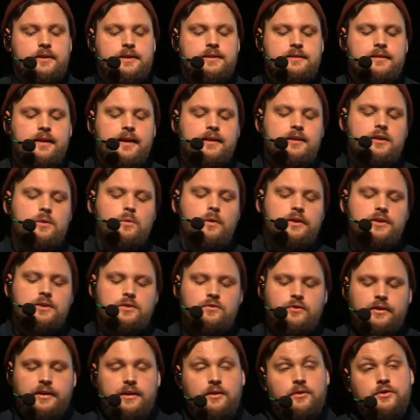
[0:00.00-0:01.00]
Instead, you want to
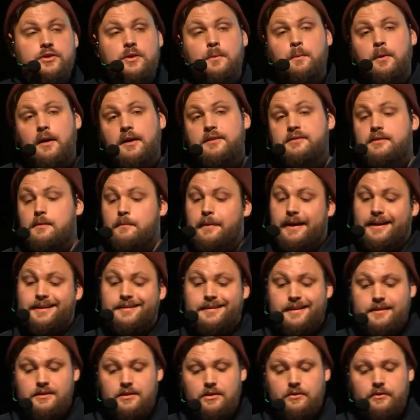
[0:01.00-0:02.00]
reuse the parts that make
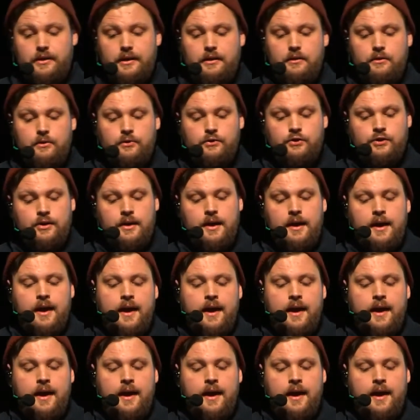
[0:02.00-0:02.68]
sense to reuse